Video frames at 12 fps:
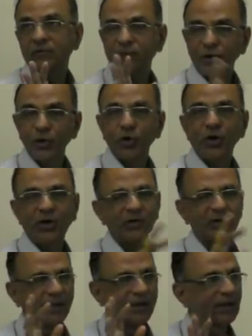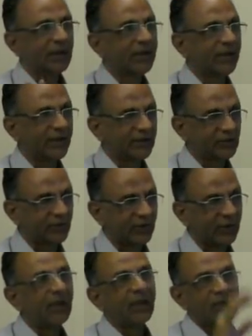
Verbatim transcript: when you have a critical care x-ray,